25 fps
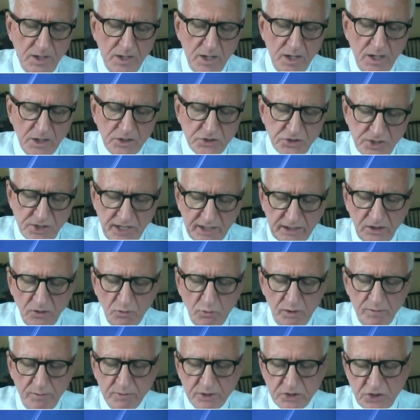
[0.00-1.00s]
Second,
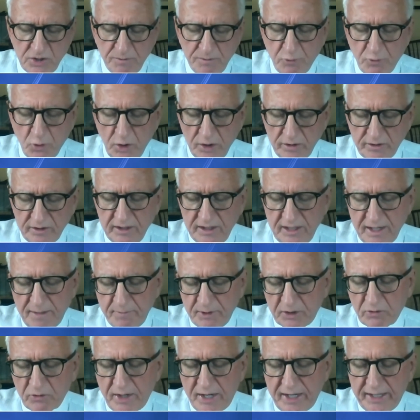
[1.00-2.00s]
we must support the
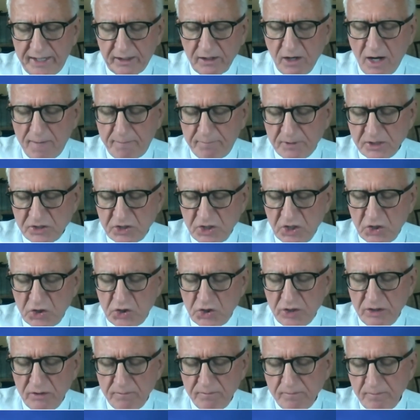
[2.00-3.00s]
democratic
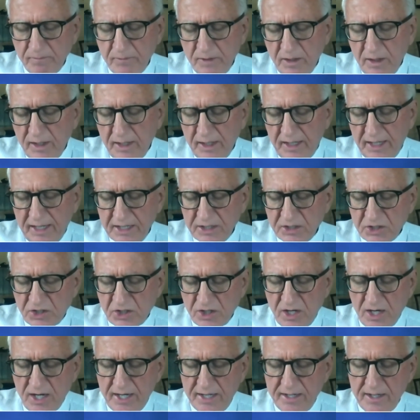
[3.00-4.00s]
opposition
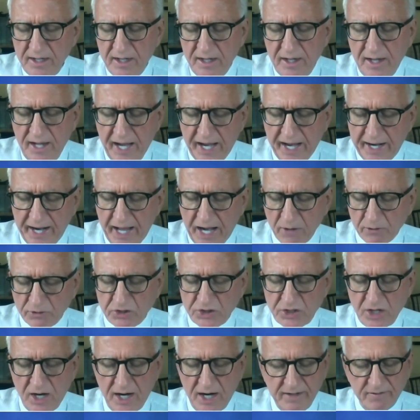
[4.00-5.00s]
inside and
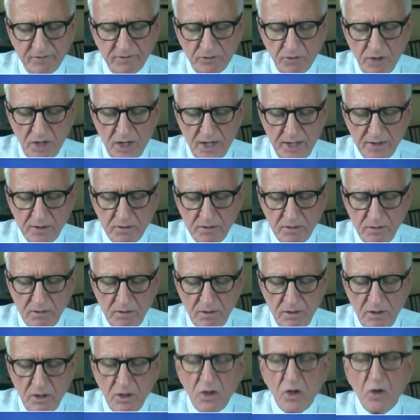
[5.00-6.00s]
outside of Iran.
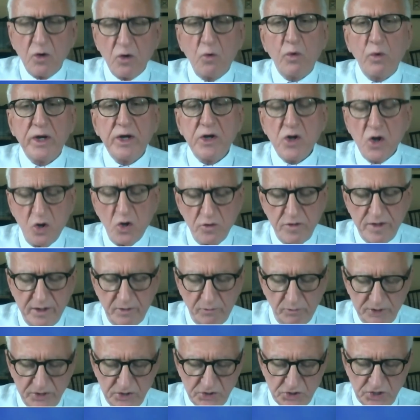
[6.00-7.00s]
We know that
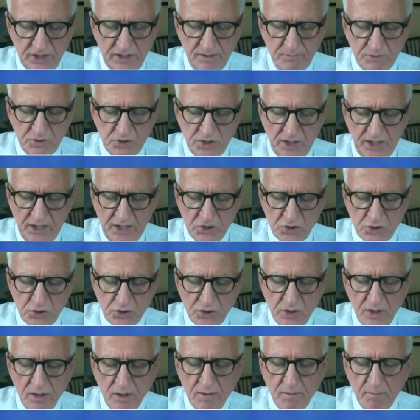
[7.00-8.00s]
regime change
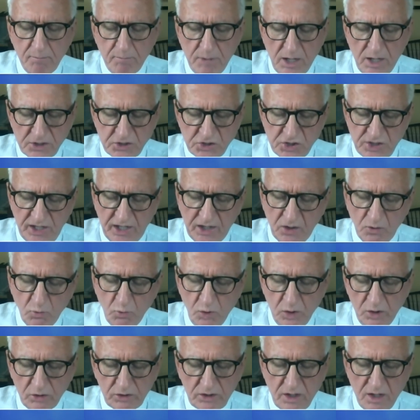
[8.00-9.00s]
must and
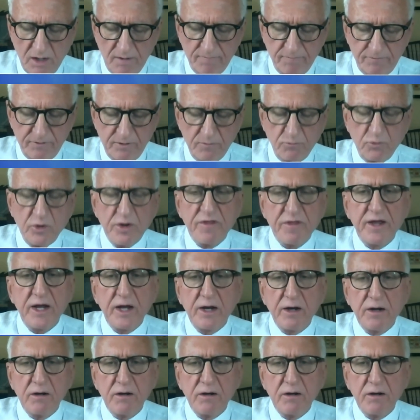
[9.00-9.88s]
will come from within.